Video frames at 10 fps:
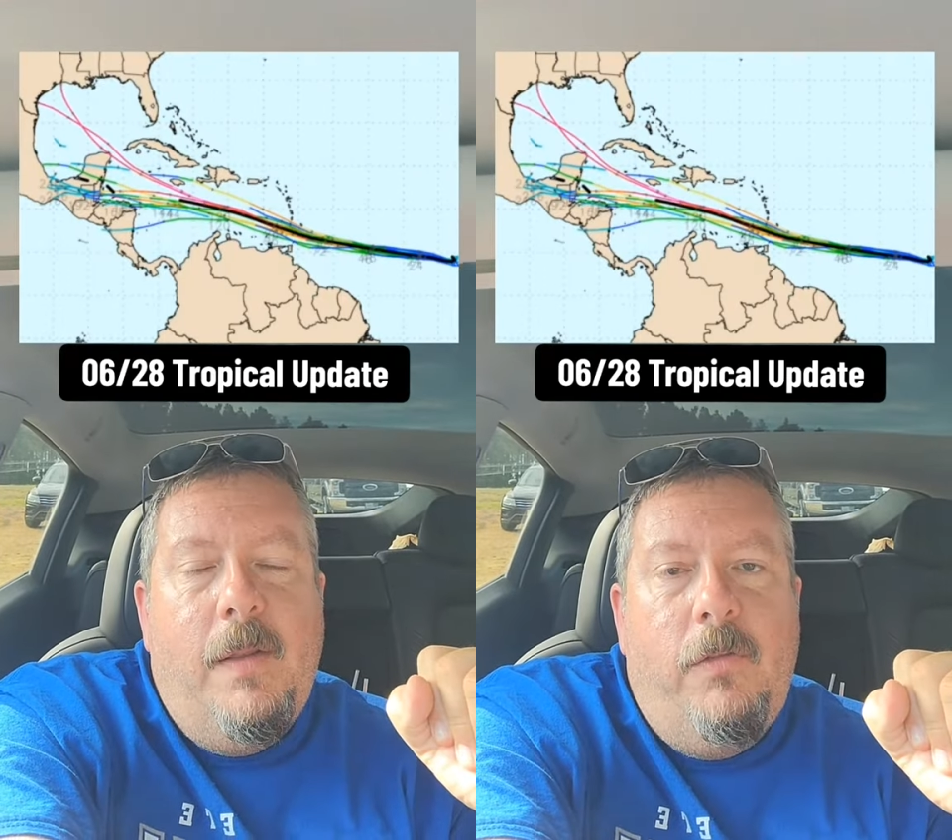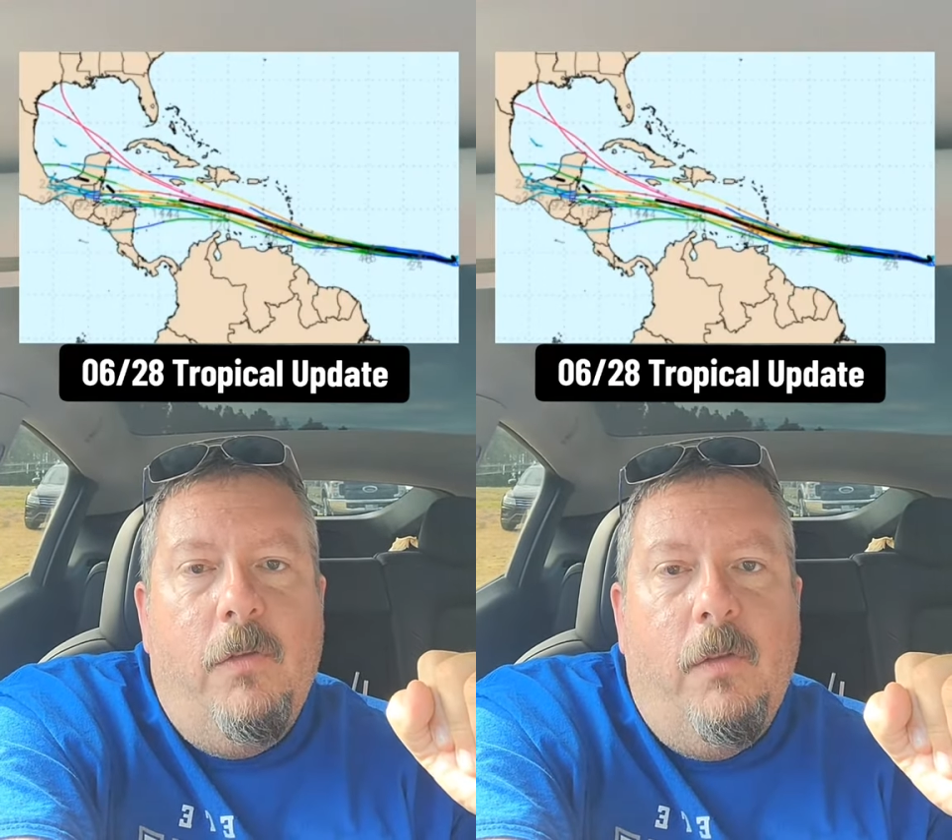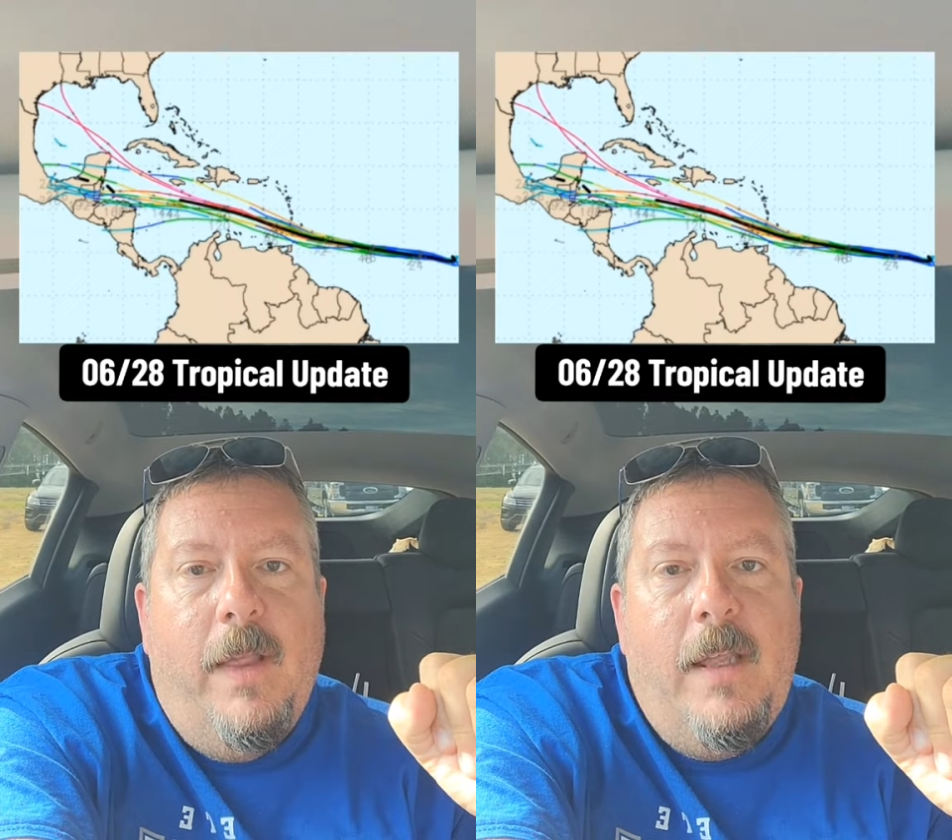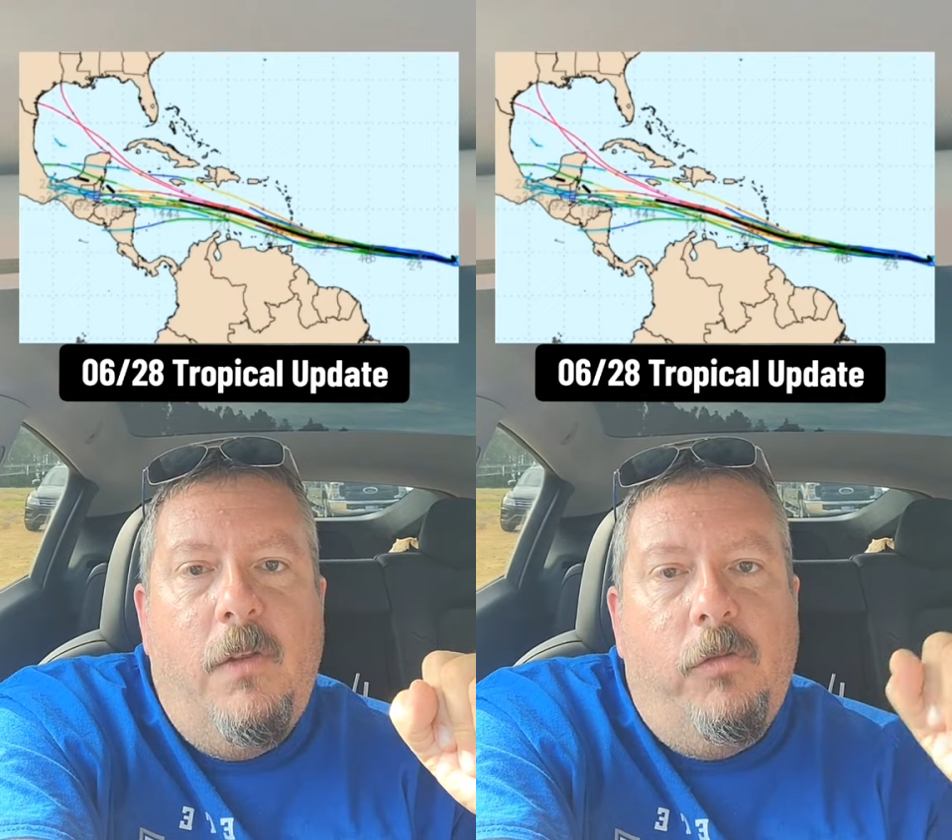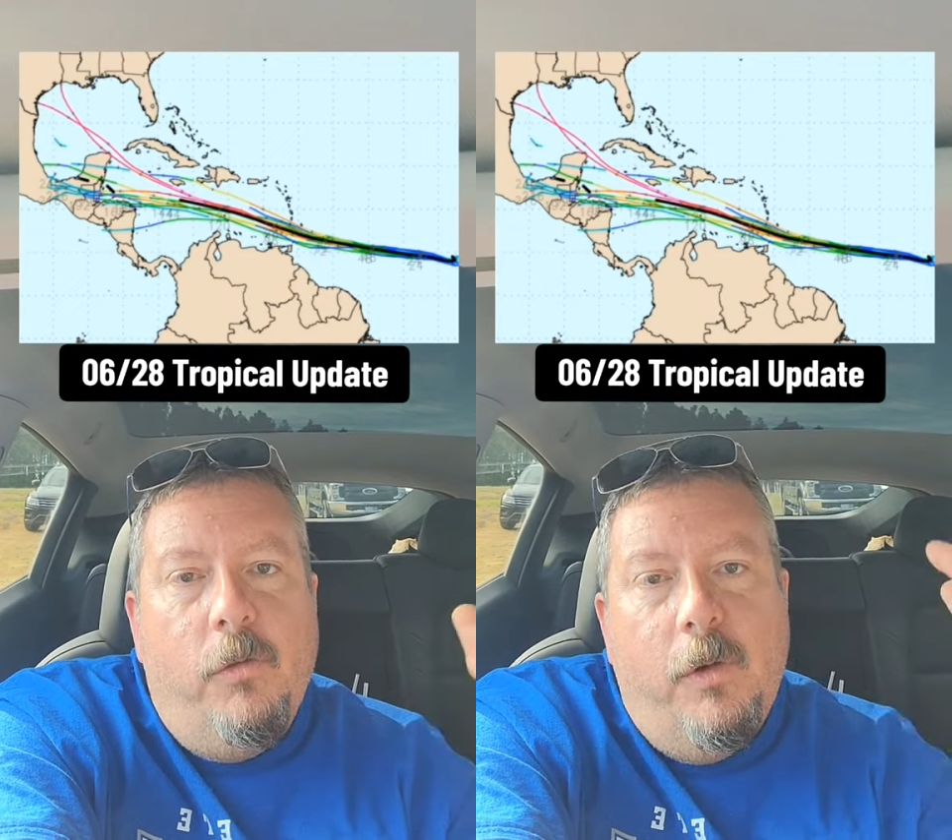This is the
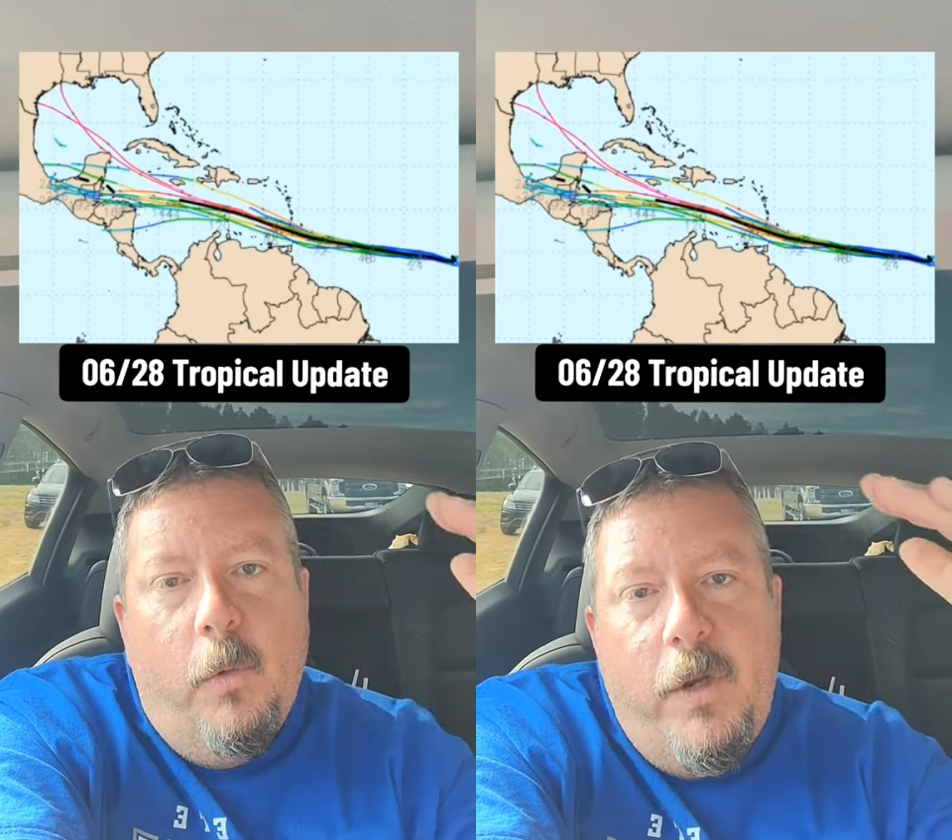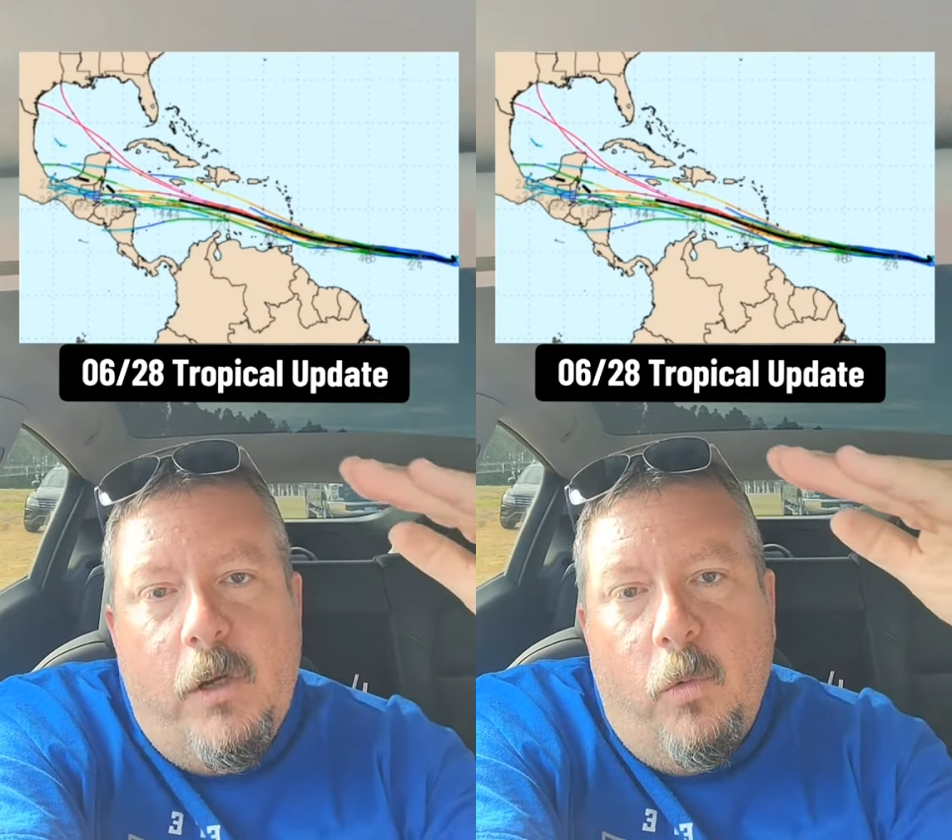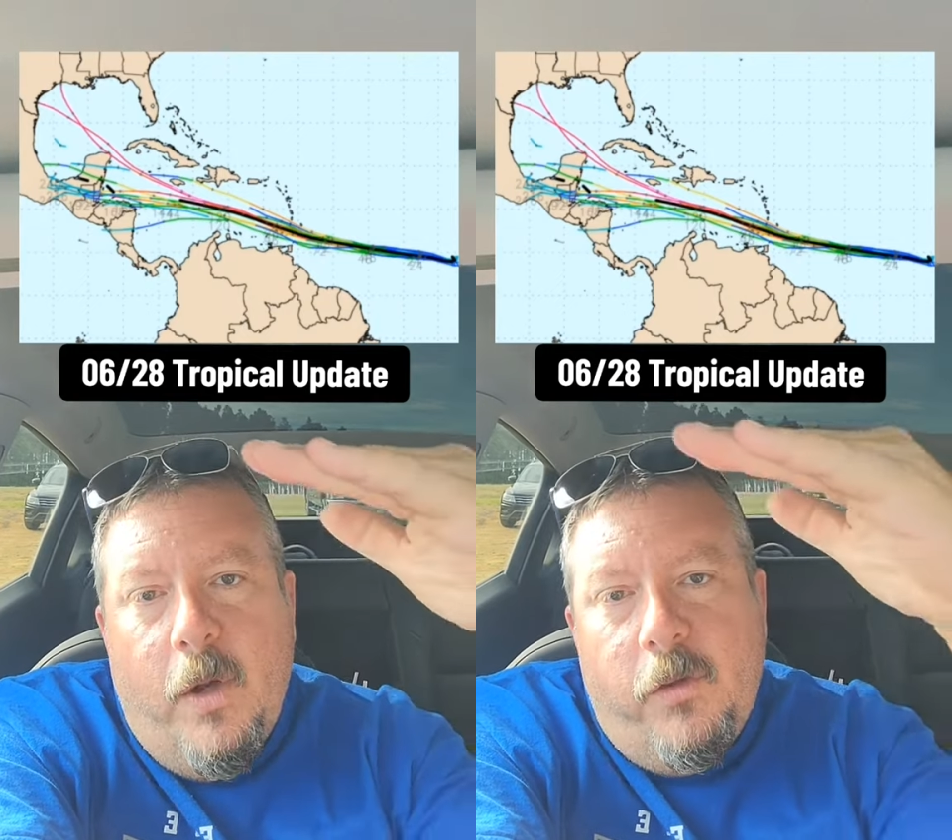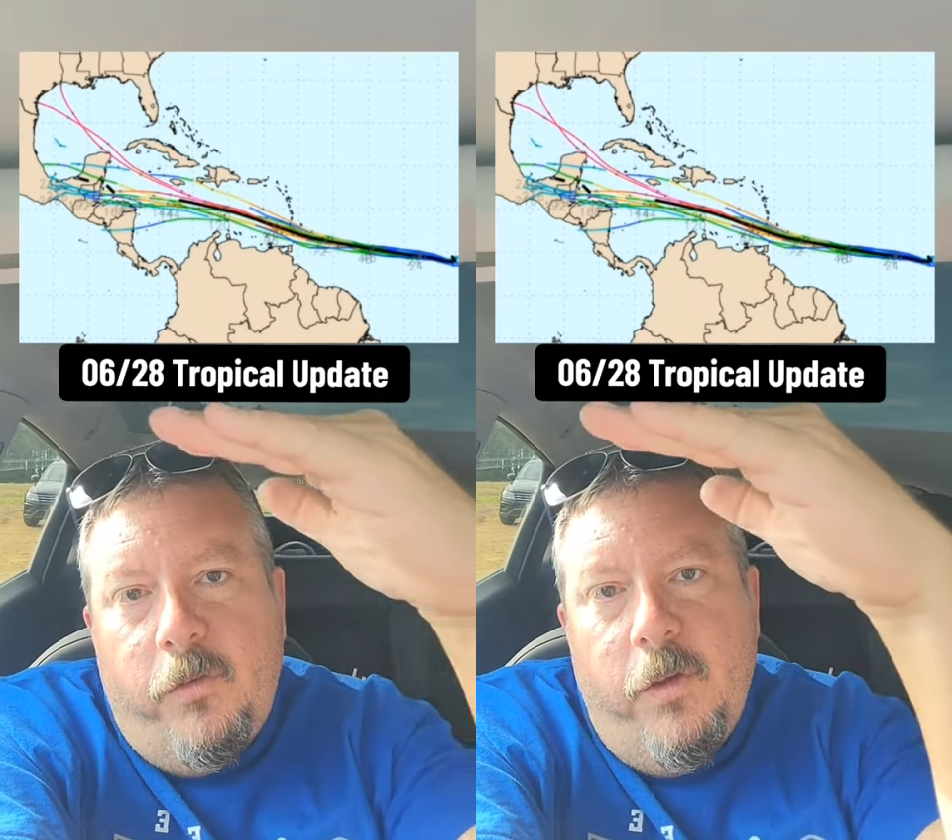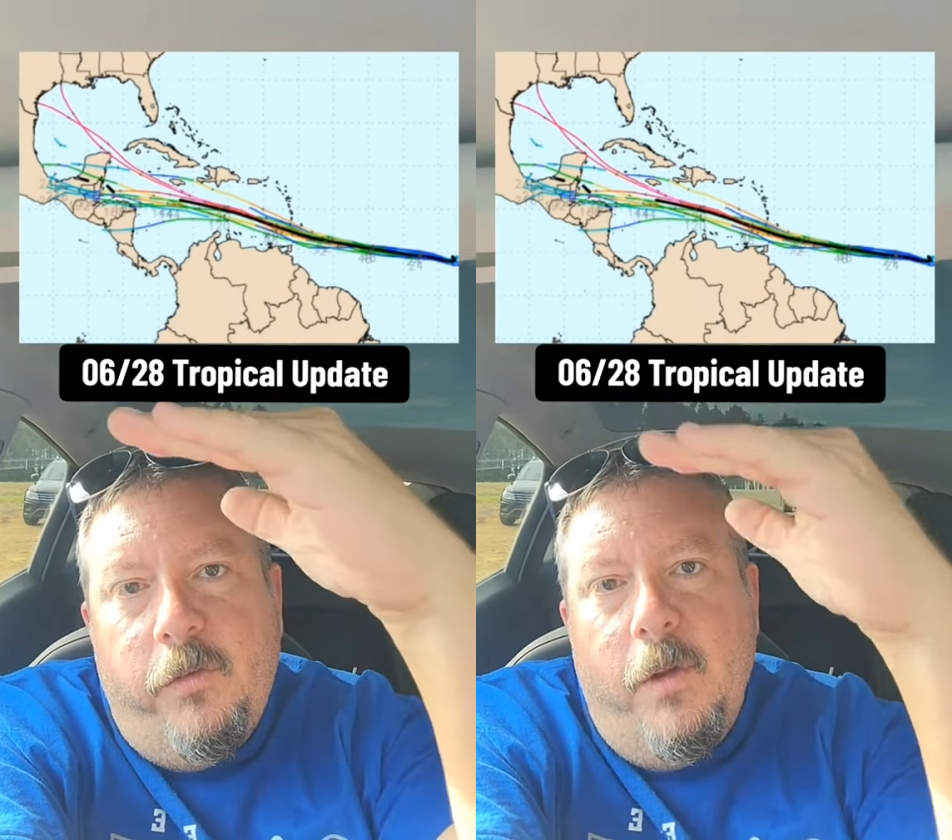latest showing a weaker west
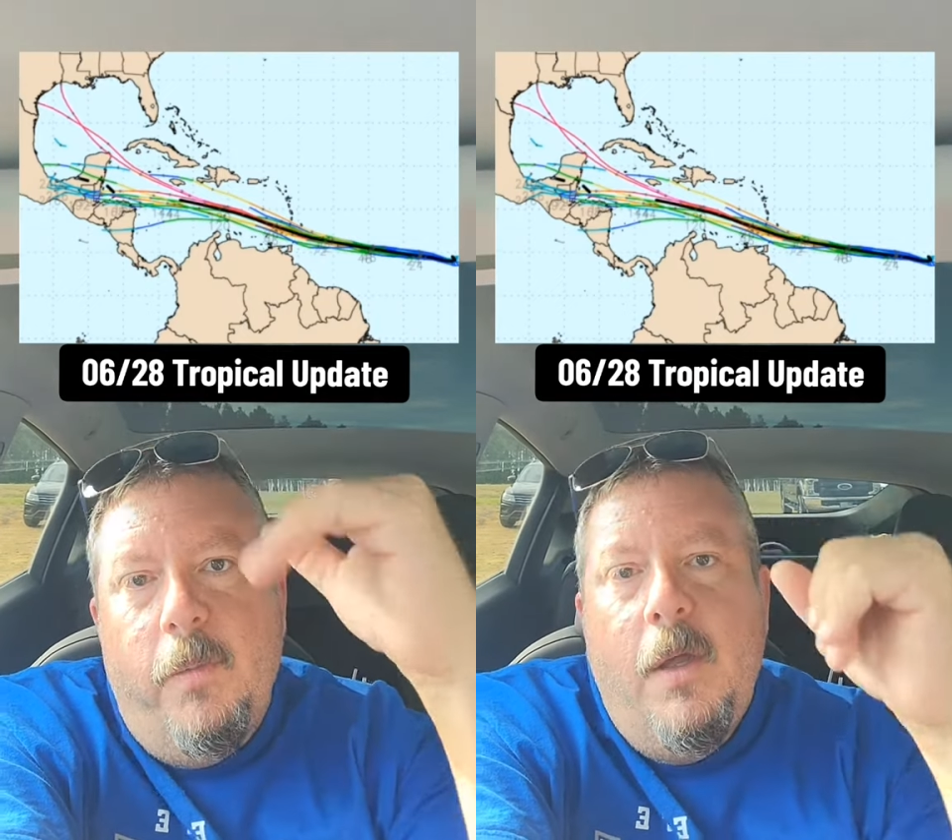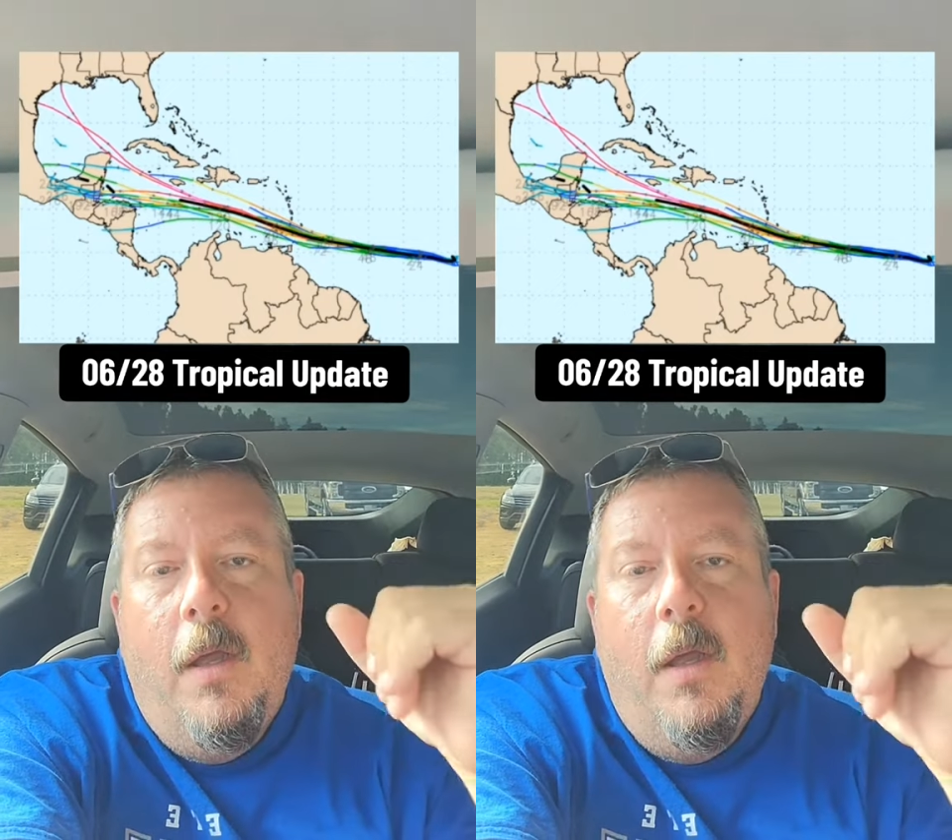system.